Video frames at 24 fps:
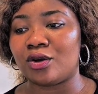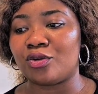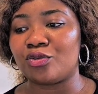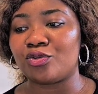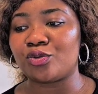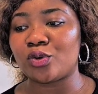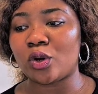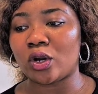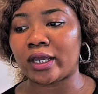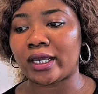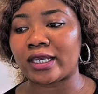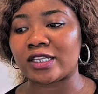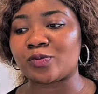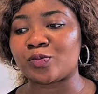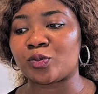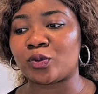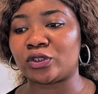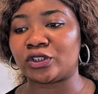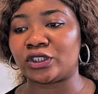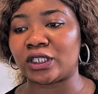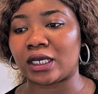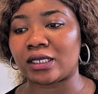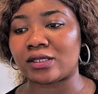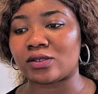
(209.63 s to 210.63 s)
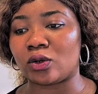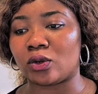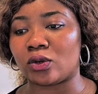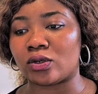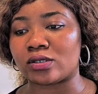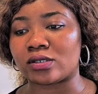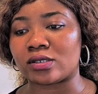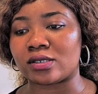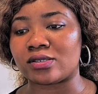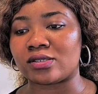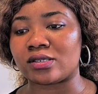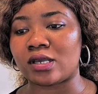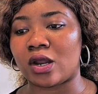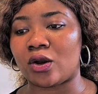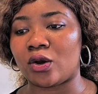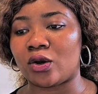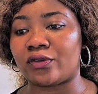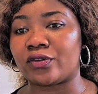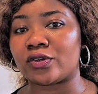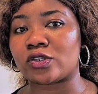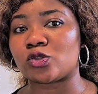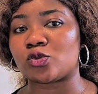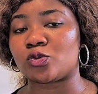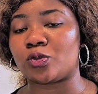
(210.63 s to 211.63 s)
Rocket projectors, zero
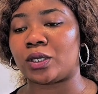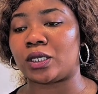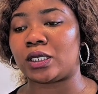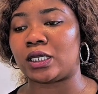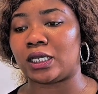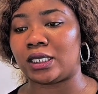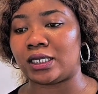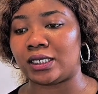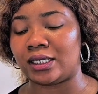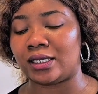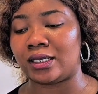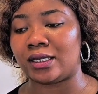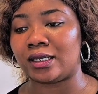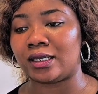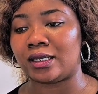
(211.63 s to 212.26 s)
for Sweden.